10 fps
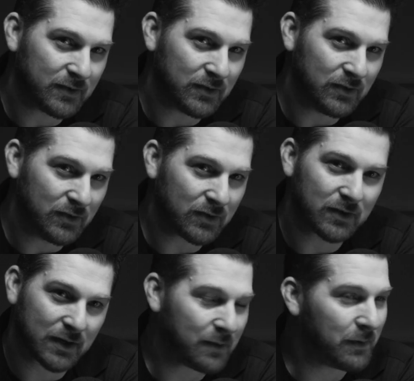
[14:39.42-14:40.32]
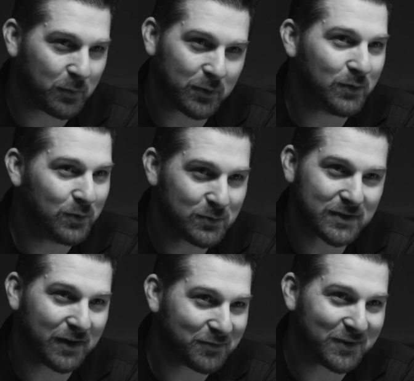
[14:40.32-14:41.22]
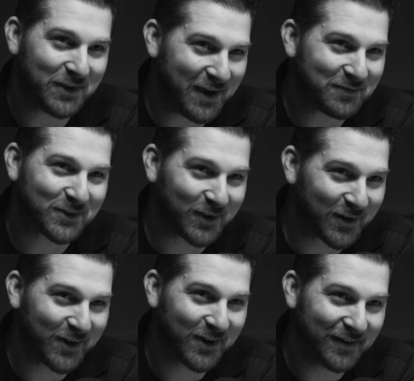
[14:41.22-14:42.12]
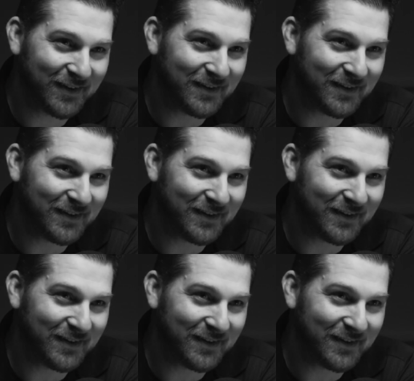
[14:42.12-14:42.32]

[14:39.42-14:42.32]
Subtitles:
you're going to come up with new stuff that you have to learn